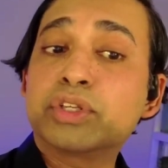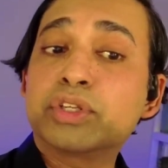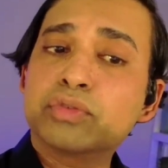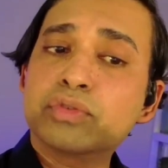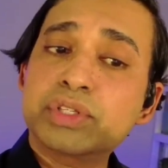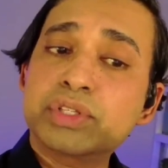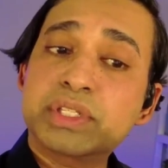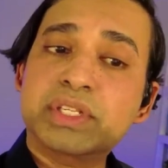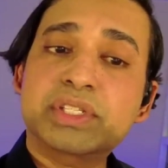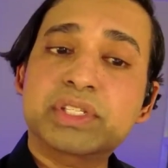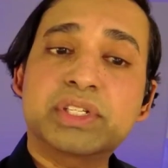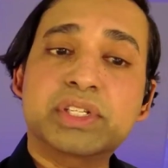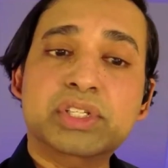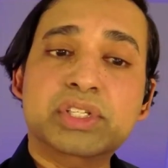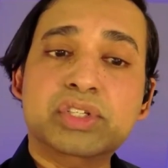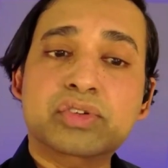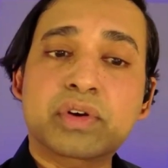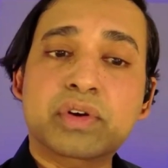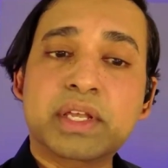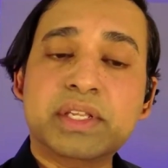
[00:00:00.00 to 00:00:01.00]
reduce
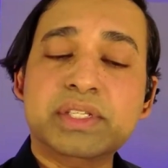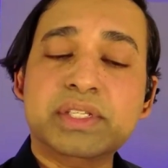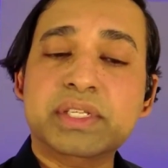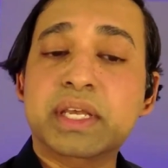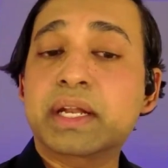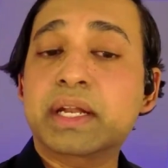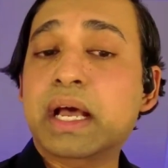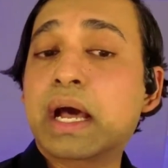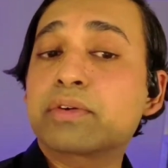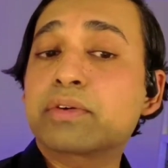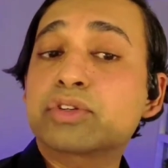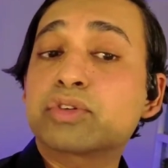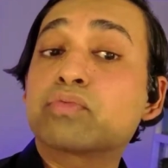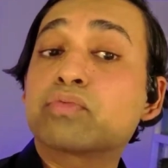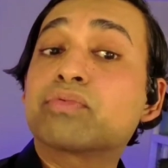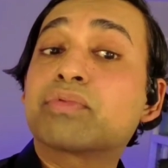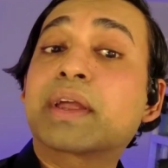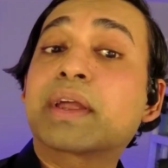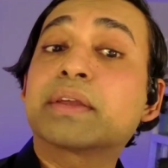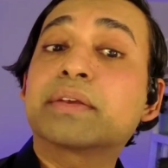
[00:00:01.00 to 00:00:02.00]
this distress and
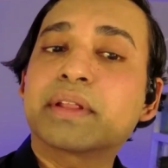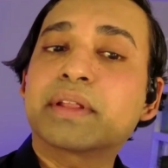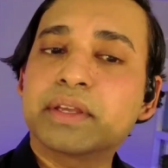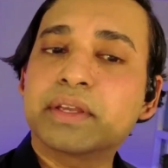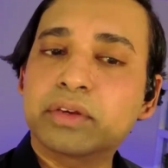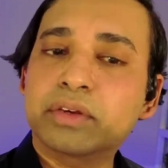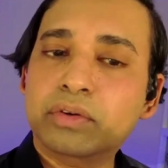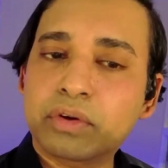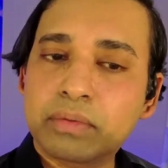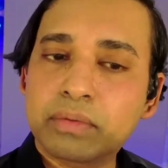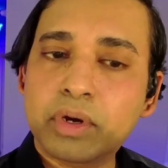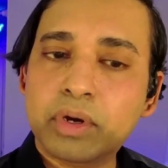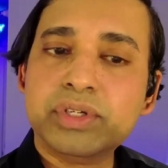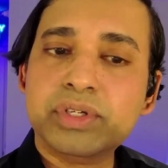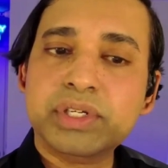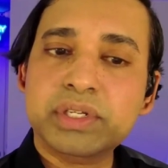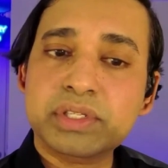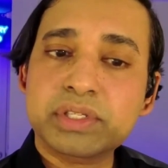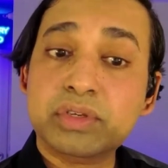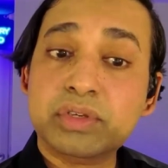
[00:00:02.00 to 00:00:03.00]
how to regulate
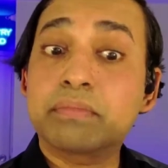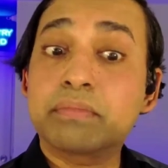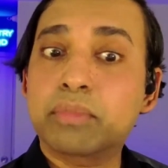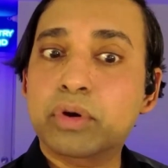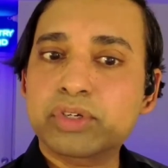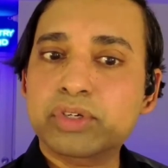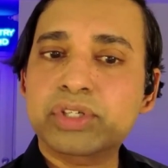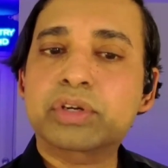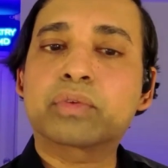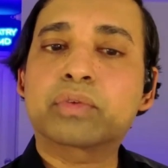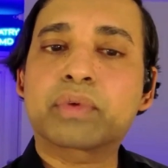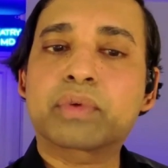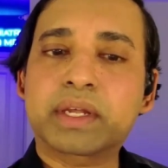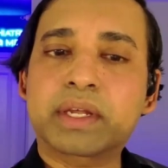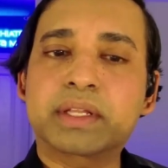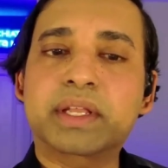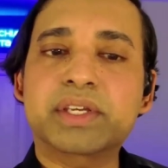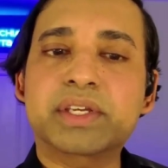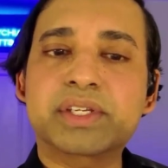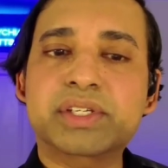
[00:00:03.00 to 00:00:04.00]
your emotions? So
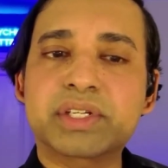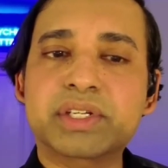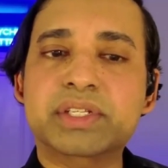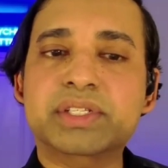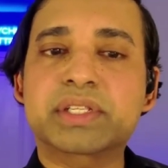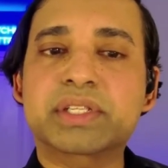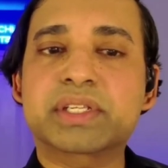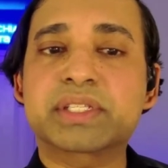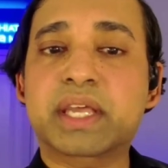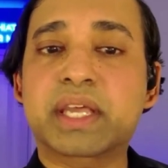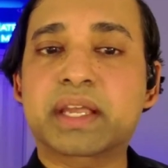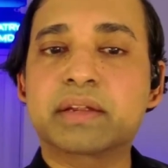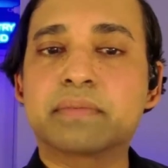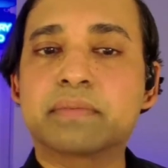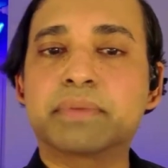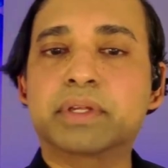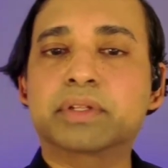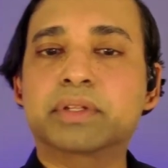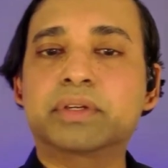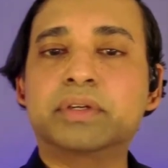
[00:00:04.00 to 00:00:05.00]
emotional regulation is the
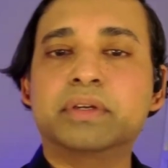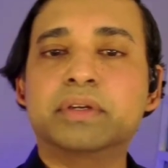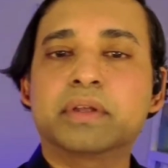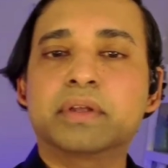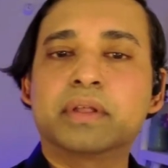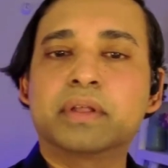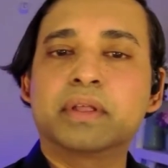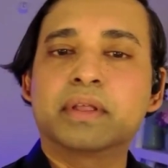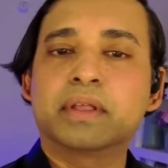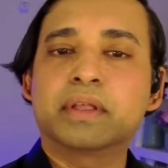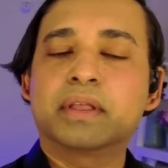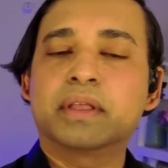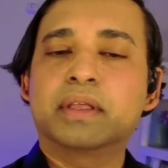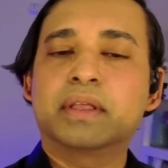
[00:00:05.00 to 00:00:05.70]
second pillar.